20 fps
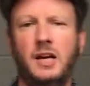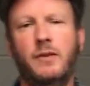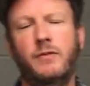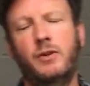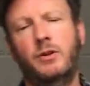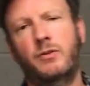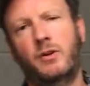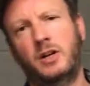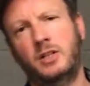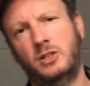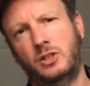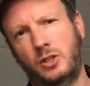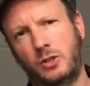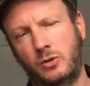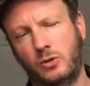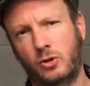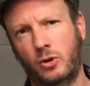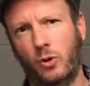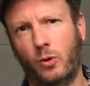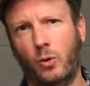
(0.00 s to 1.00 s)
If you grind
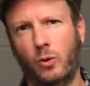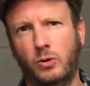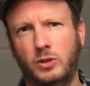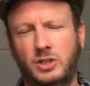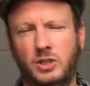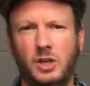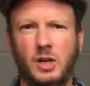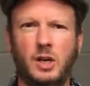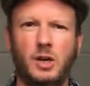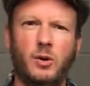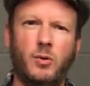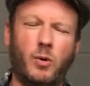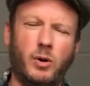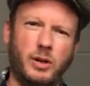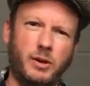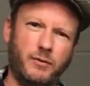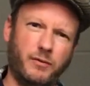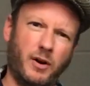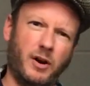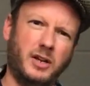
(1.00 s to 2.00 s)
too coarse, what
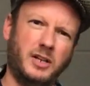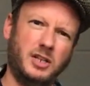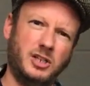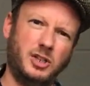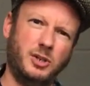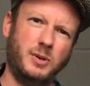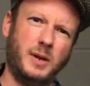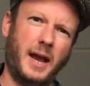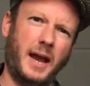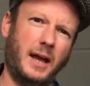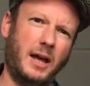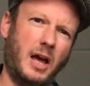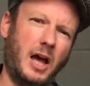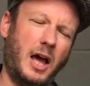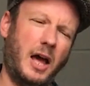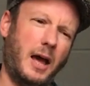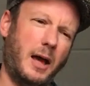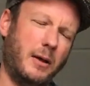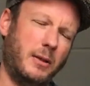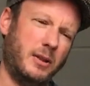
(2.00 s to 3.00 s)
you find is you get
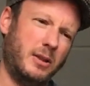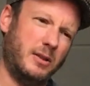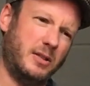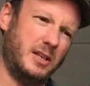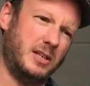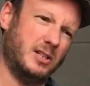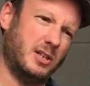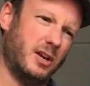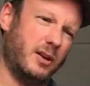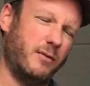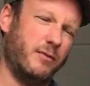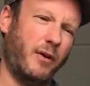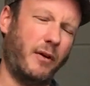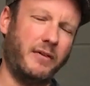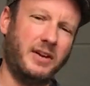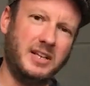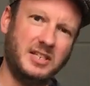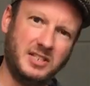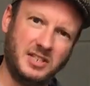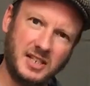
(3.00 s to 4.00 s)
these kind of
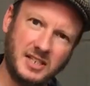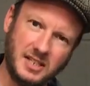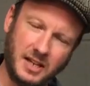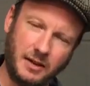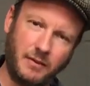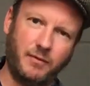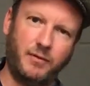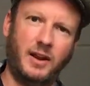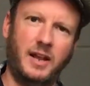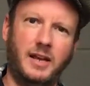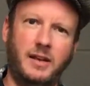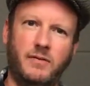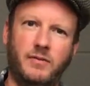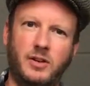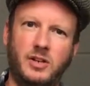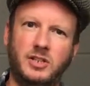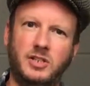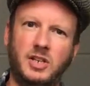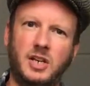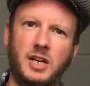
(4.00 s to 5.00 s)
very acidic
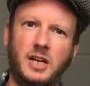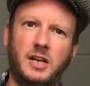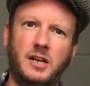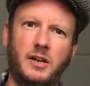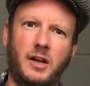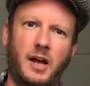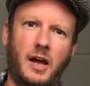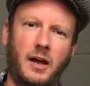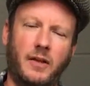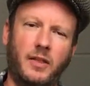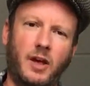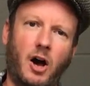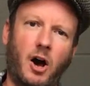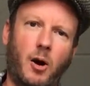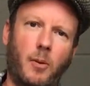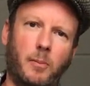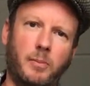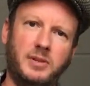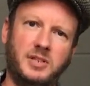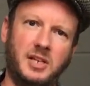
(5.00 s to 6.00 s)
flavours that
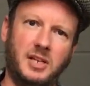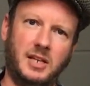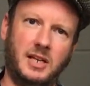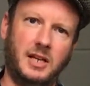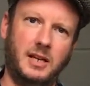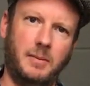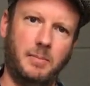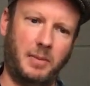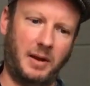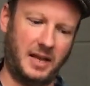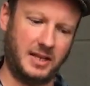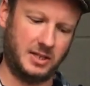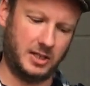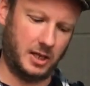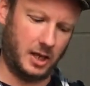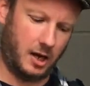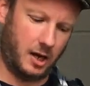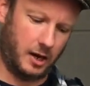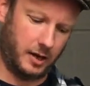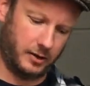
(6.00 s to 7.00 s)
aren't particularly
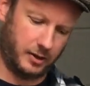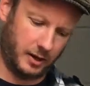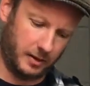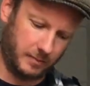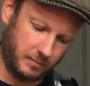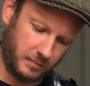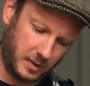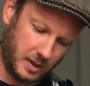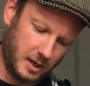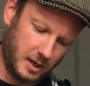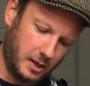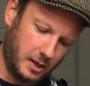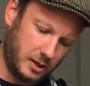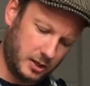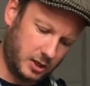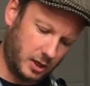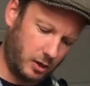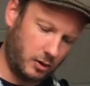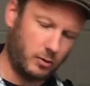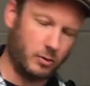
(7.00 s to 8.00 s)
pleasant either.
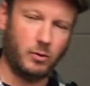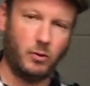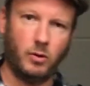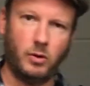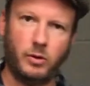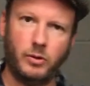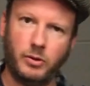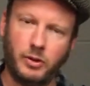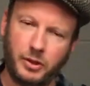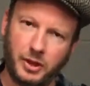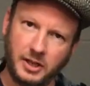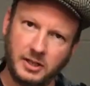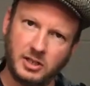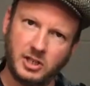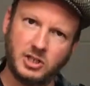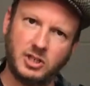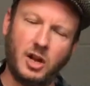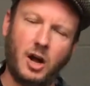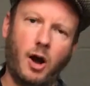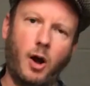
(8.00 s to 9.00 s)
So the thing to
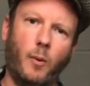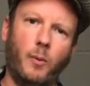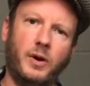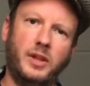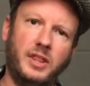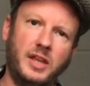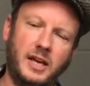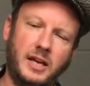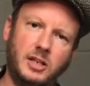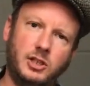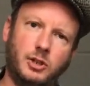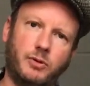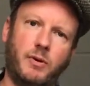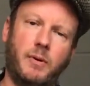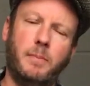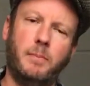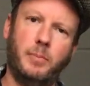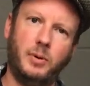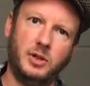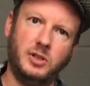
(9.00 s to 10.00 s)
start with is your
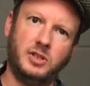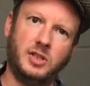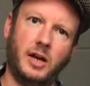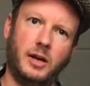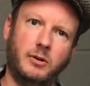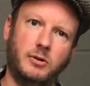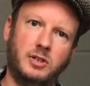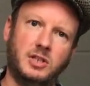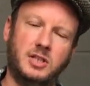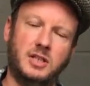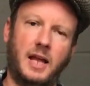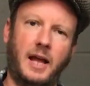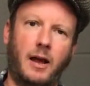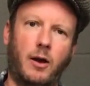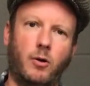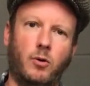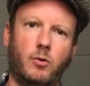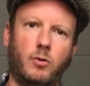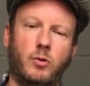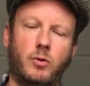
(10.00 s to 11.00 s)
input dose.
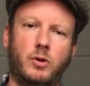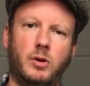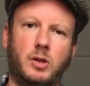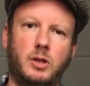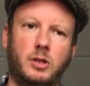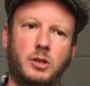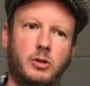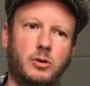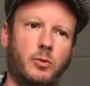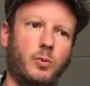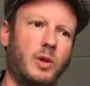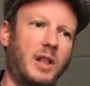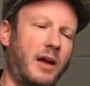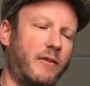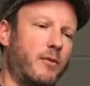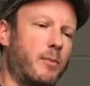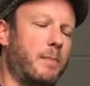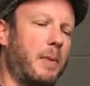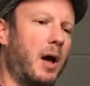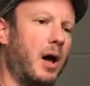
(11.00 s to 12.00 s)
Now you will
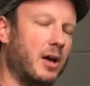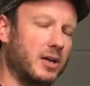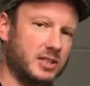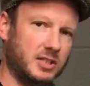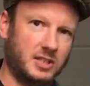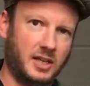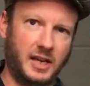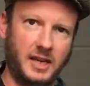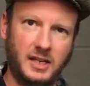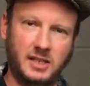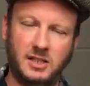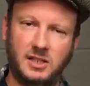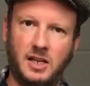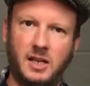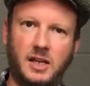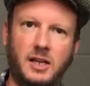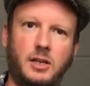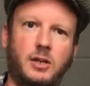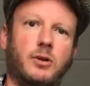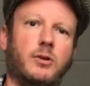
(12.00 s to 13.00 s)
have a basket
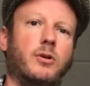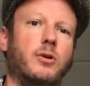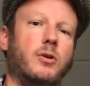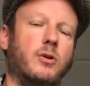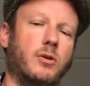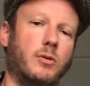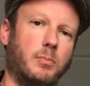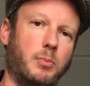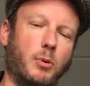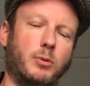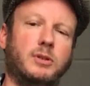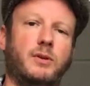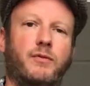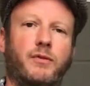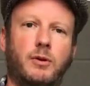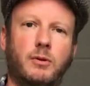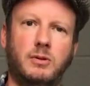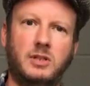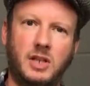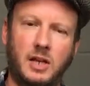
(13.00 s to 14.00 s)
in your
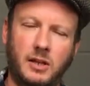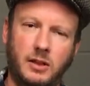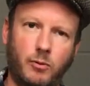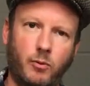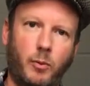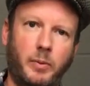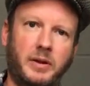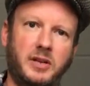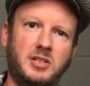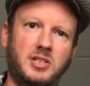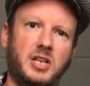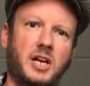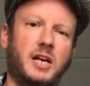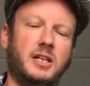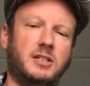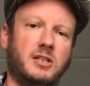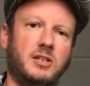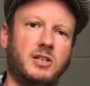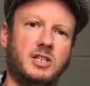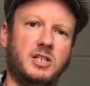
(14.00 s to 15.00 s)
portafilter that will be a
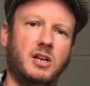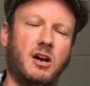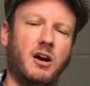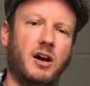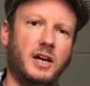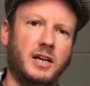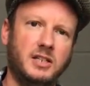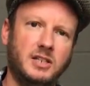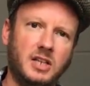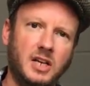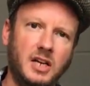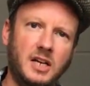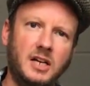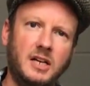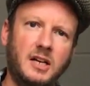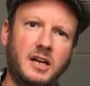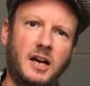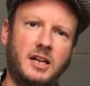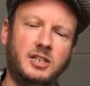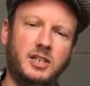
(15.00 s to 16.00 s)
certain size,
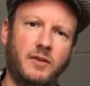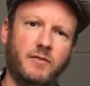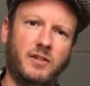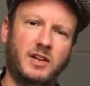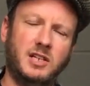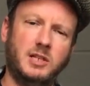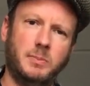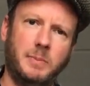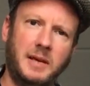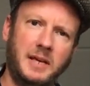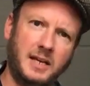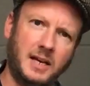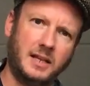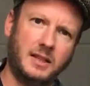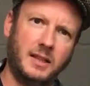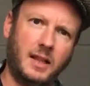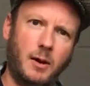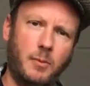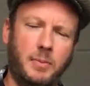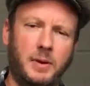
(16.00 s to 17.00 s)
and generally
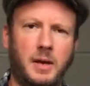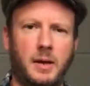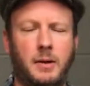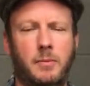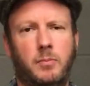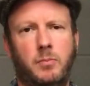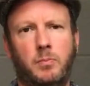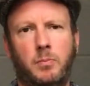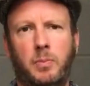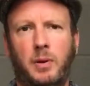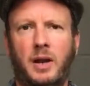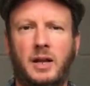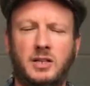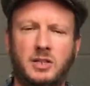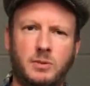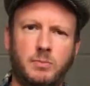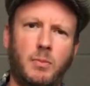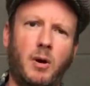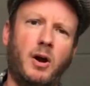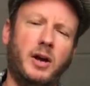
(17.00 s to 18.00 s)
speaking there'll be a
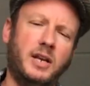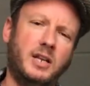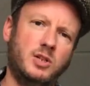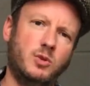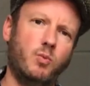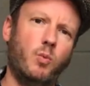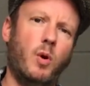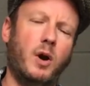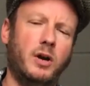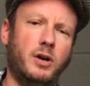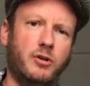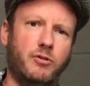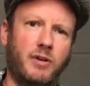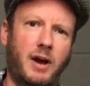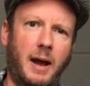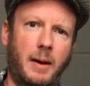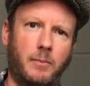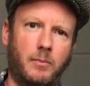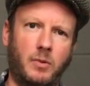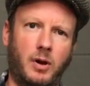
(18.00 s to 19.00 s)
plus minus 1
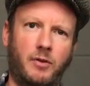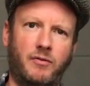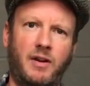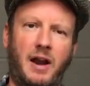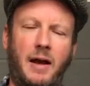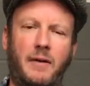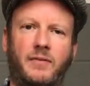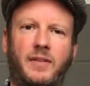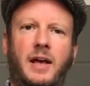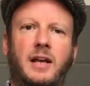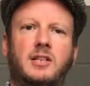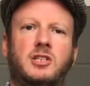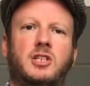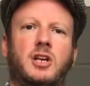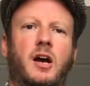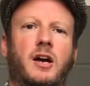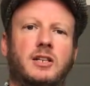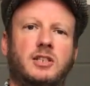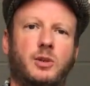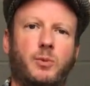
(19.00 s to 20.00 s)
gram around that
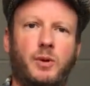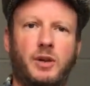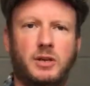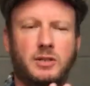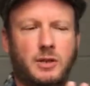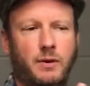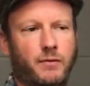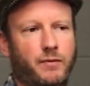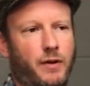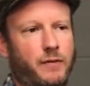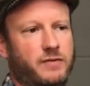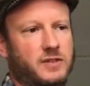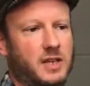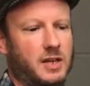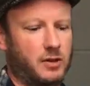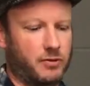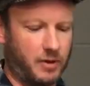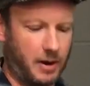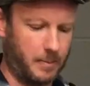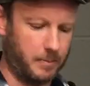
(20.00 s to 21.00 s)
size. So we're using
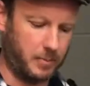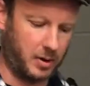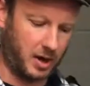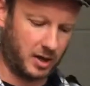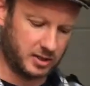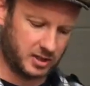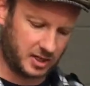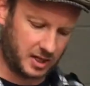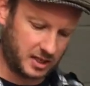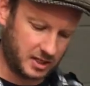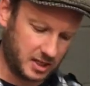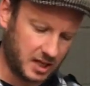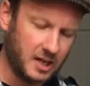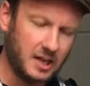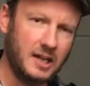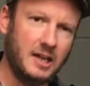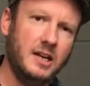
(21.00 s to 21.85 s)
15 gram baskets.